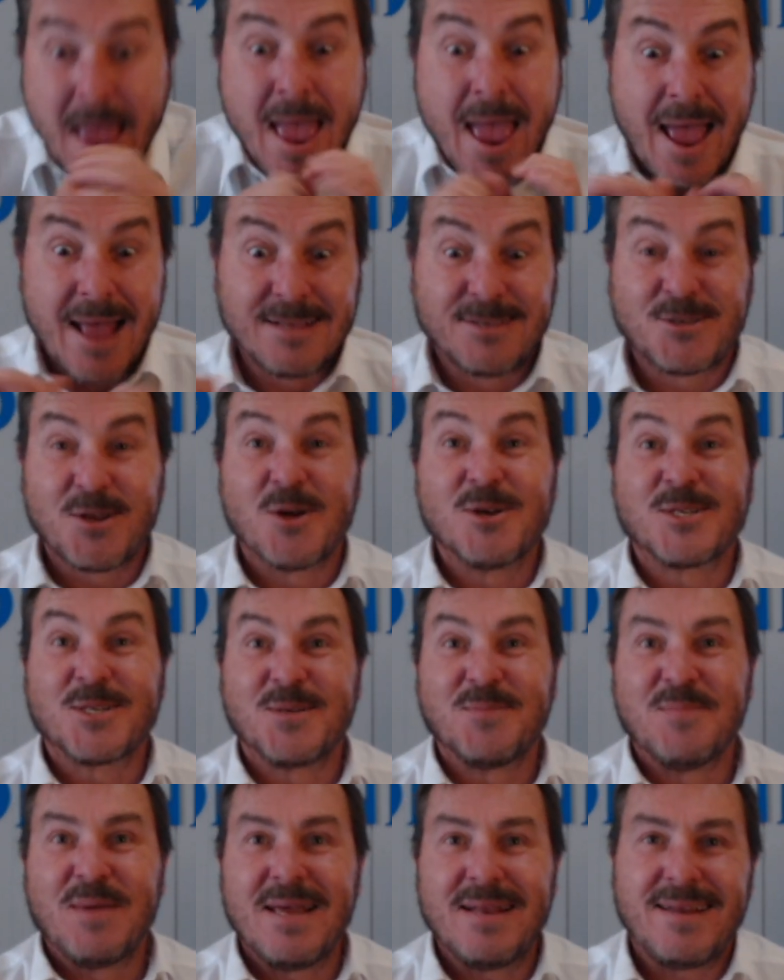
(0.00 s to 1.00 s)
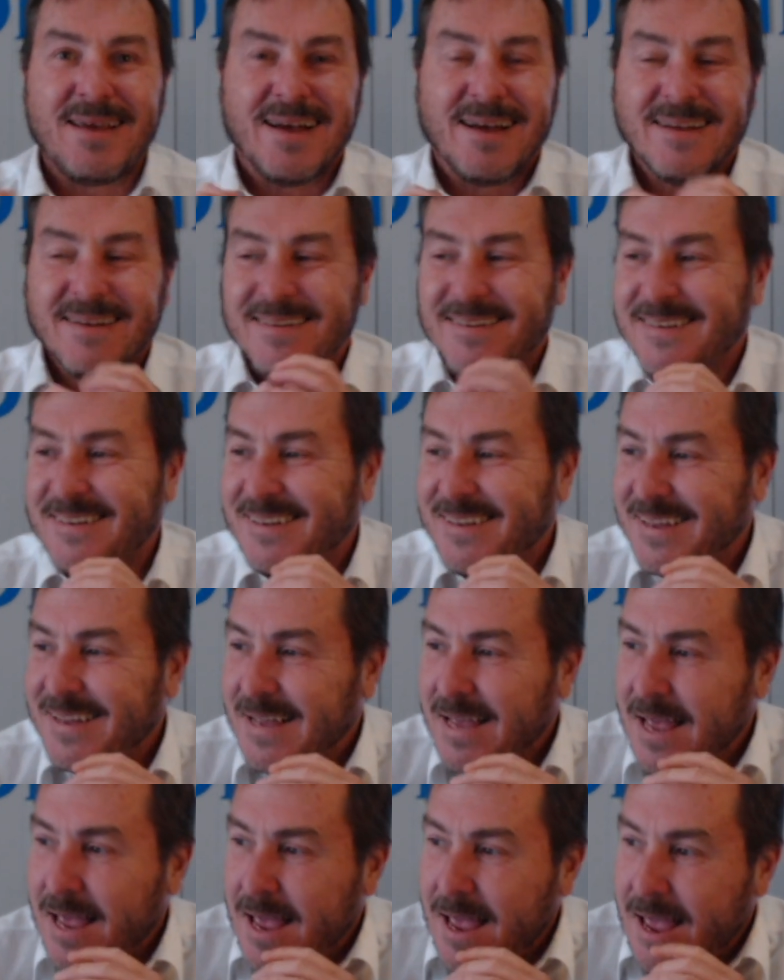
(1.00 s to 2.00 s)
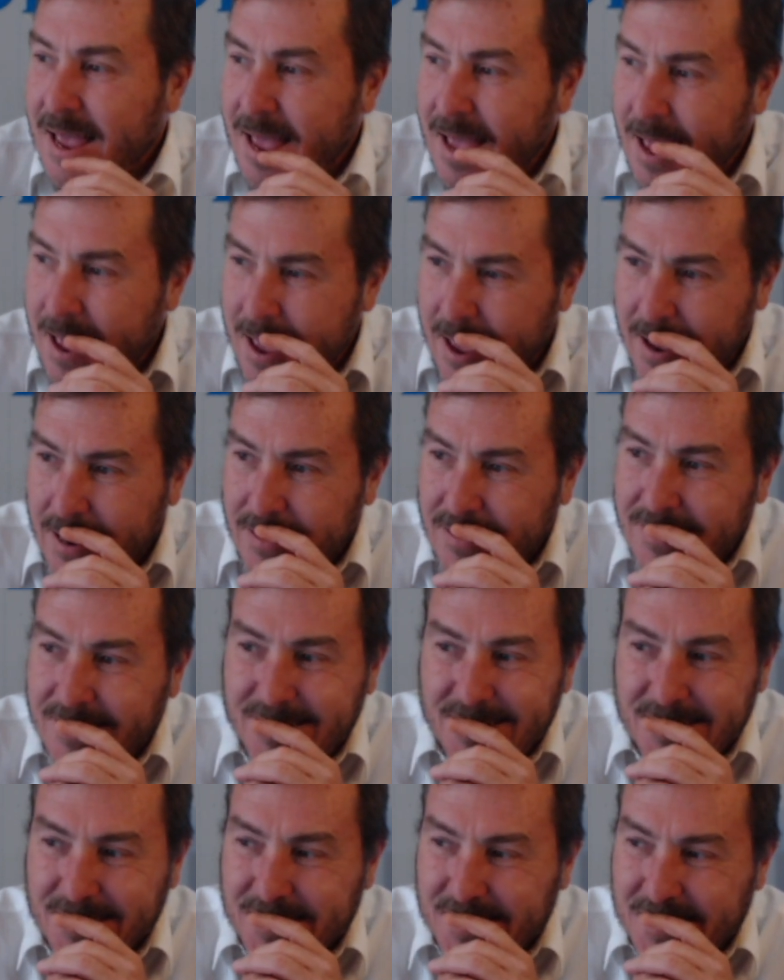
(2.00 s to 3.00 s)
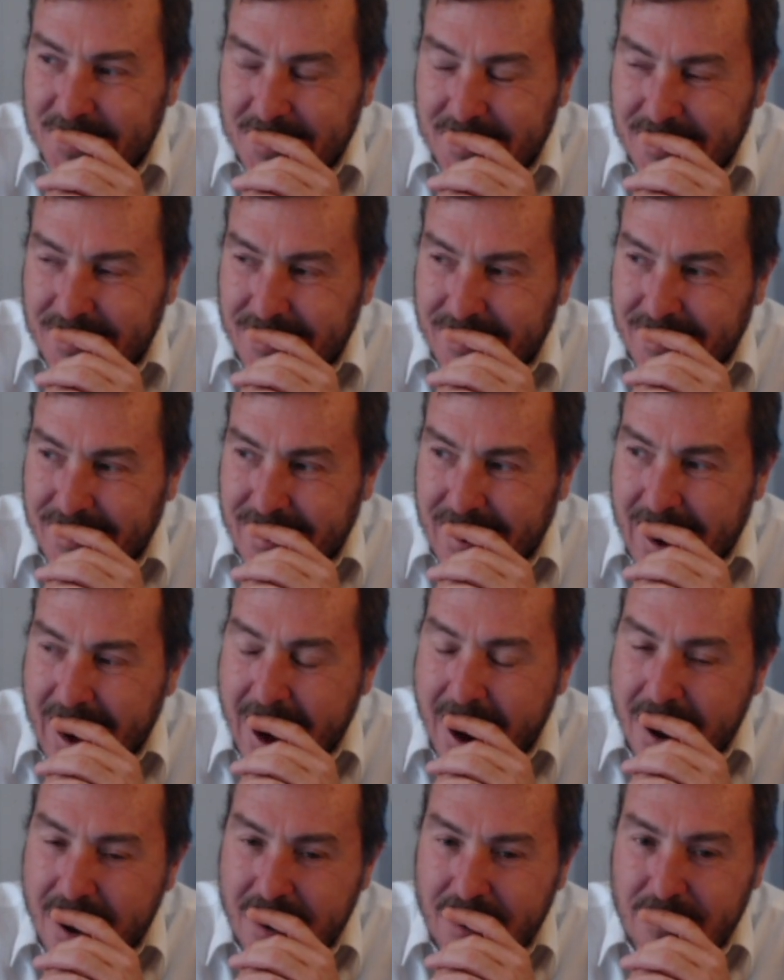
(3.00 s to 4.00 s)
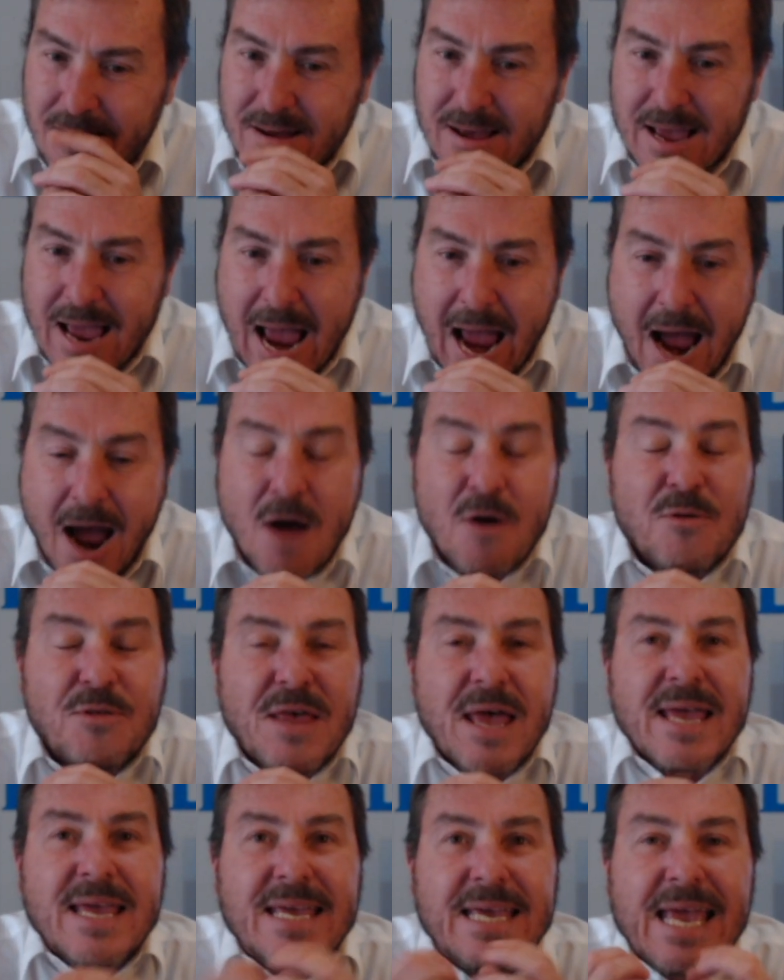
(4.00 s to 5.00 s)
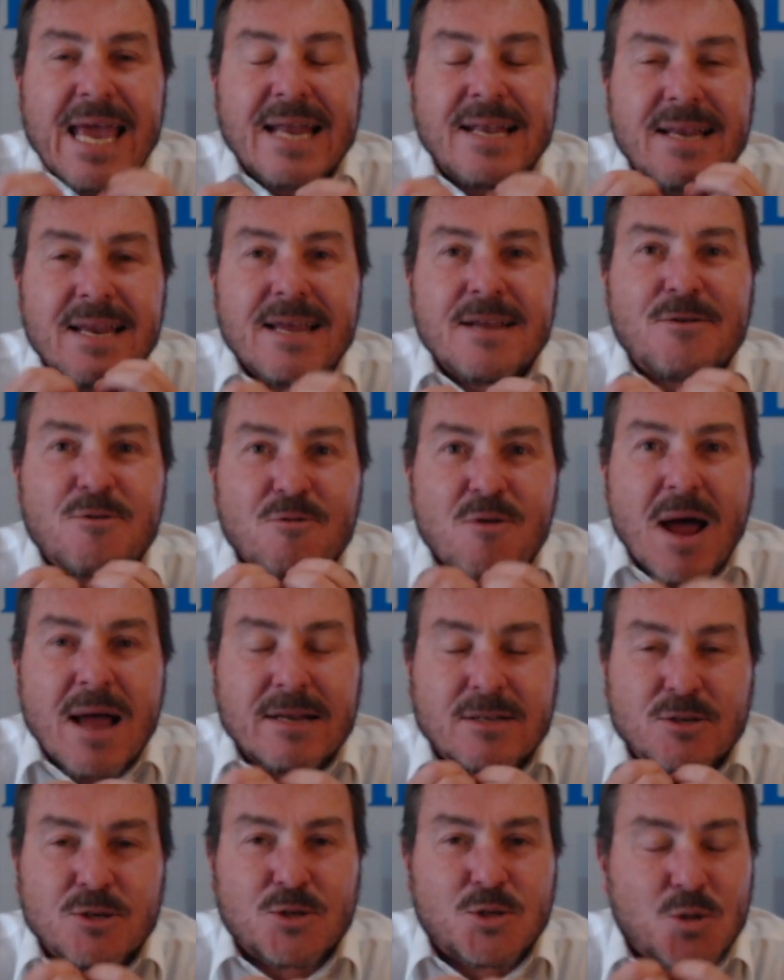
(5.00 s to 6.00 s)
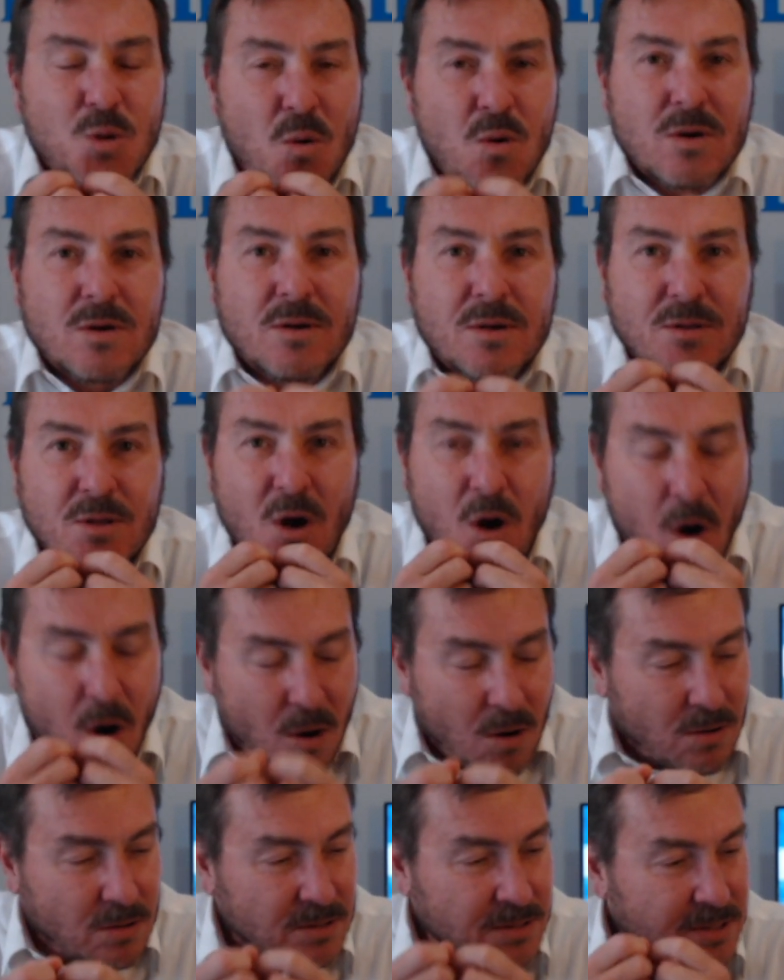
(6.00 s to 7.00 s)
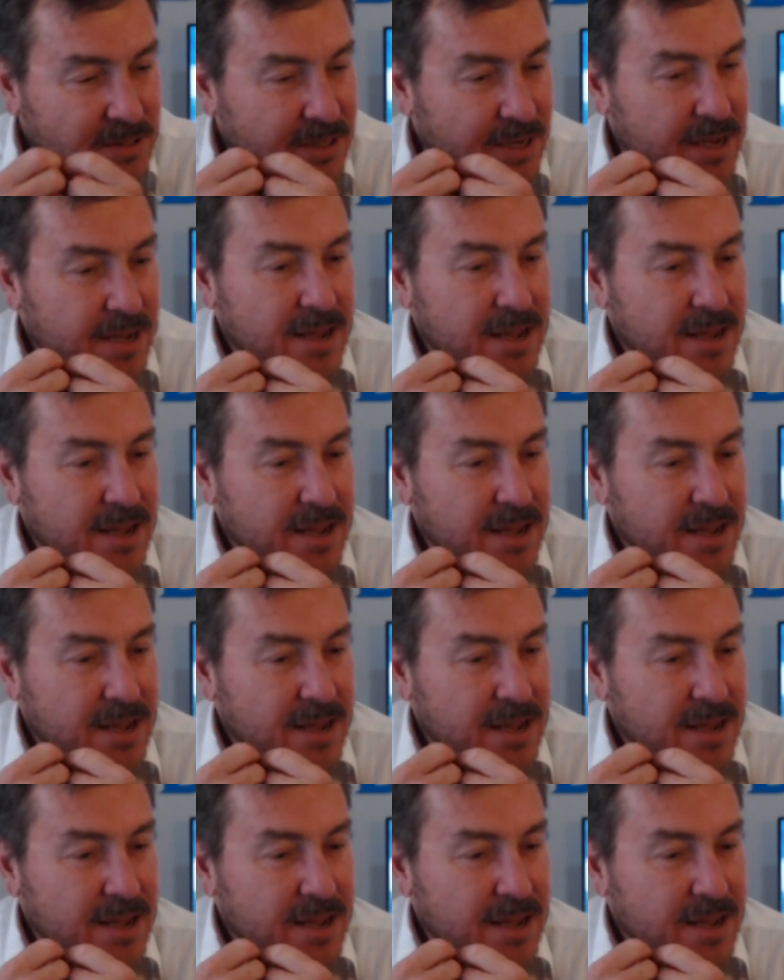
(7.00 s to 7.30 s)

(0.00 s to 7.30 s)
and social media, and how they get it right to talk the holes